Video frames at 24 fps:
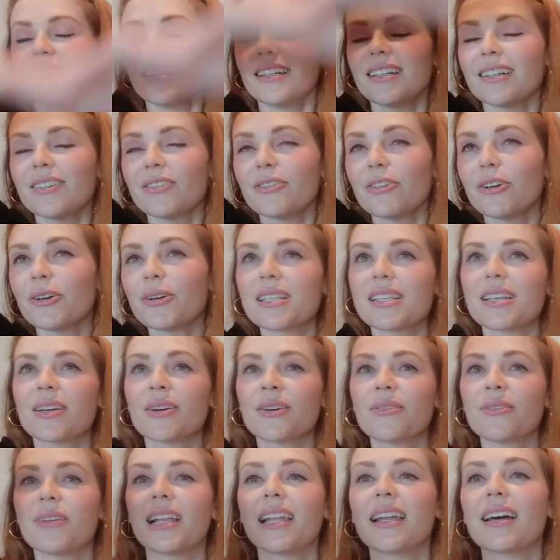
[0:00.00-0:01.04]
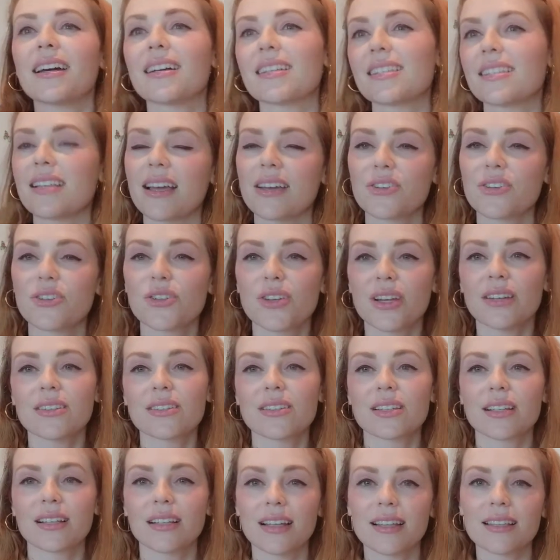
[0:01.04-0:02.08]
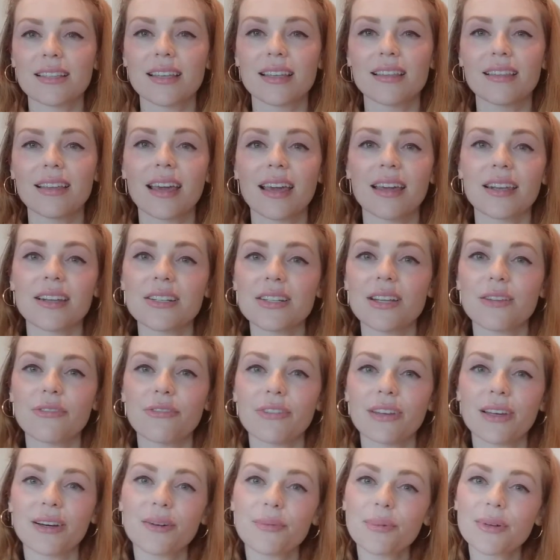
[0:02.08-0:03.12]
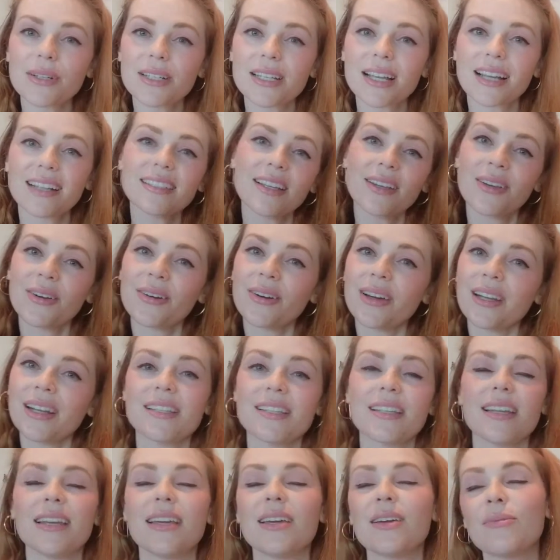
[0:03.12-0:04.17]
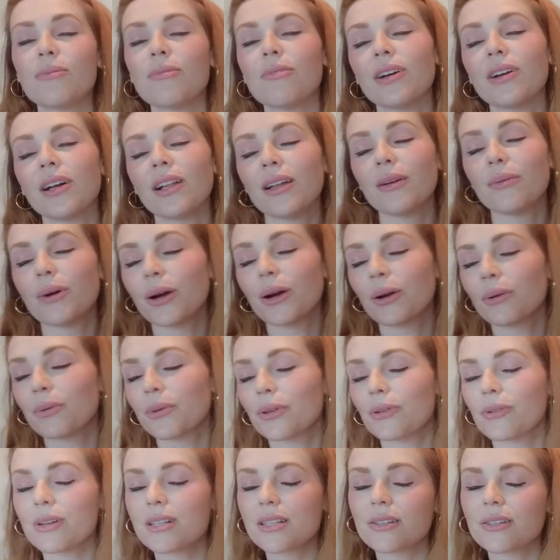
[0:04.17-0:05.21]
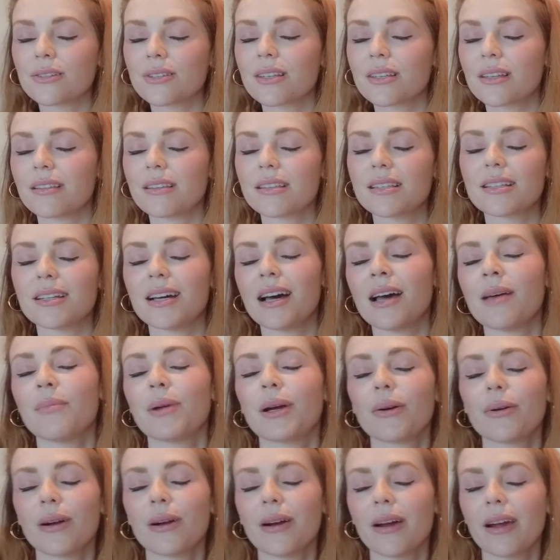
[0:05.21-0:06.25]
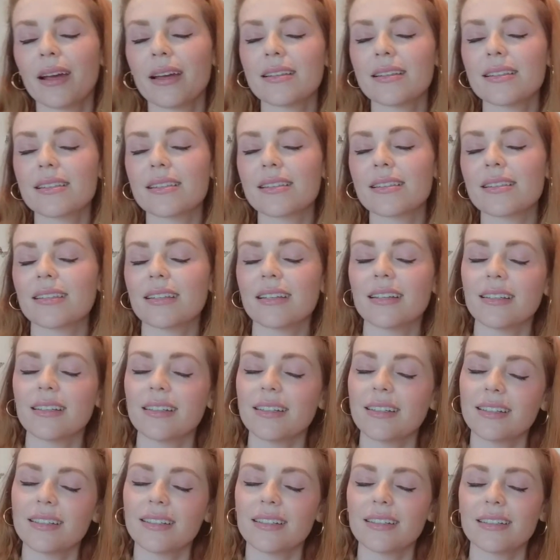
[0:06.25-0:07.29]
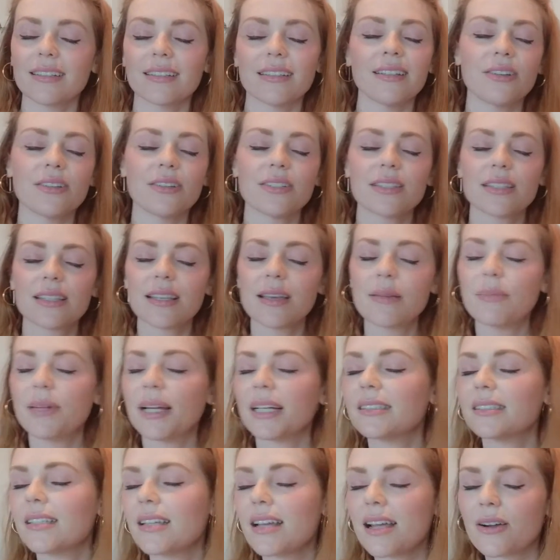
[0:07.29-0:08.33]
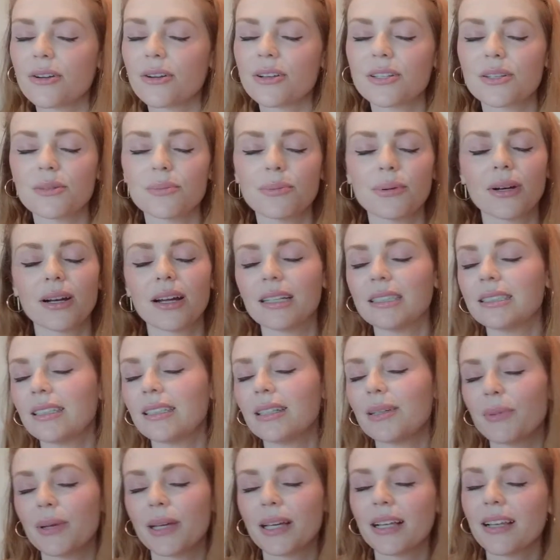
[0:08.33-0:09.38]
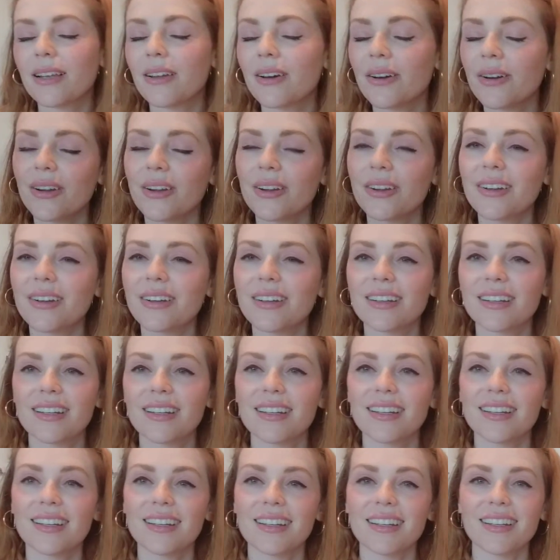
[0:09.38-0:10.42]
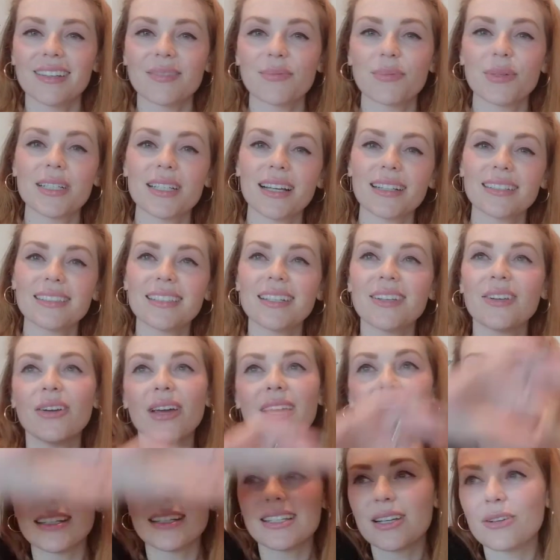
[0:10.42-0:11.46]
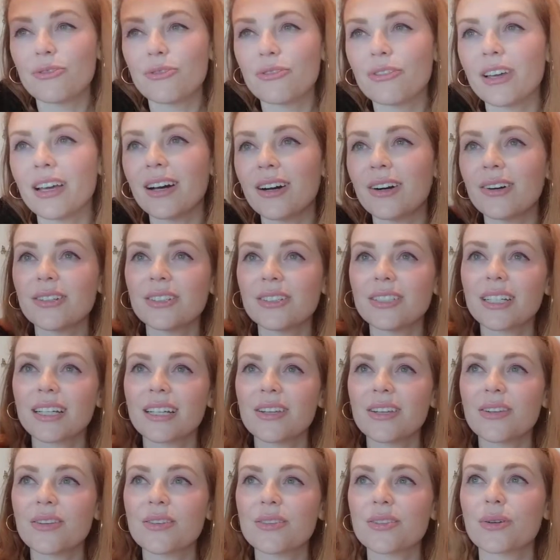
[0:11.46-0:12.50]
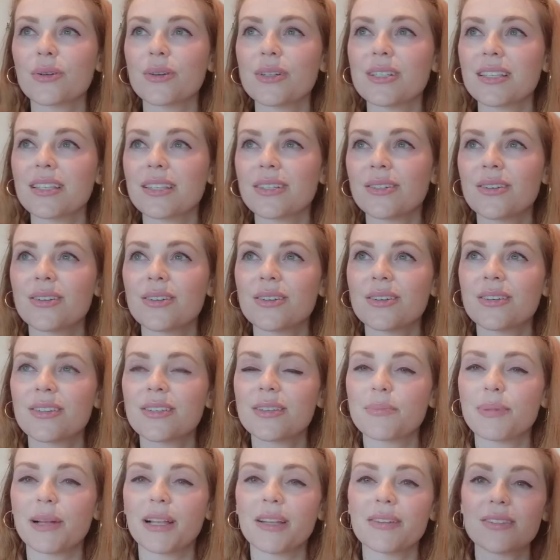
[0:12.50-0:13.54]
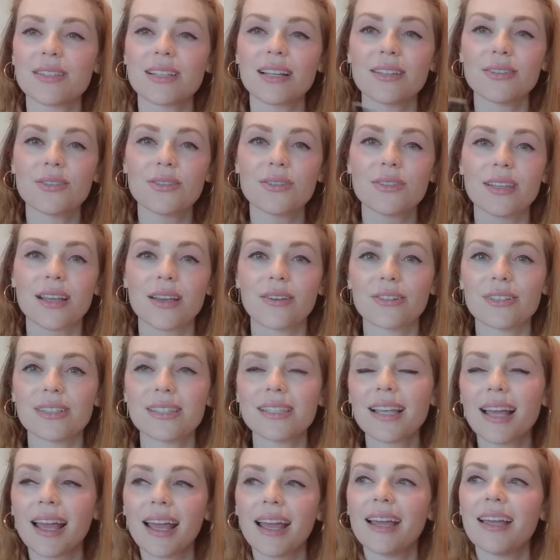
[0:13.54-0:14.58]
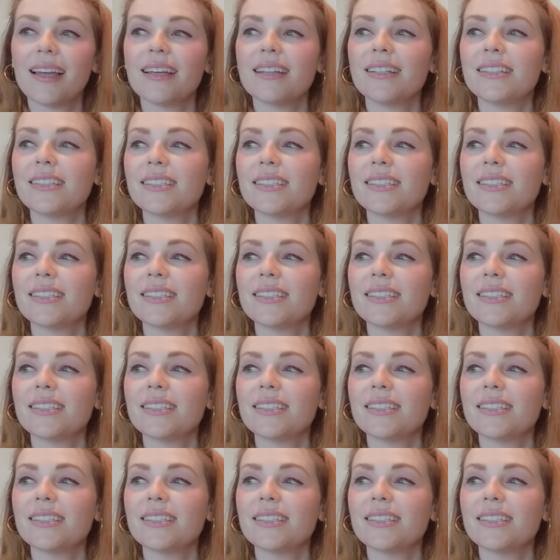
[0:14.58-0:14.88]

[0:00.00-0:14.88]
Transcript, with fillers: Focusing on relaxation, just cleansing the energy field, protecting your energy, really work with crystals at this time, Aquarius. You know, sleep next to your crystal, put it under your pillow. Protecting your energy field, you can use crystals, Palo Santo, Sacred Sage,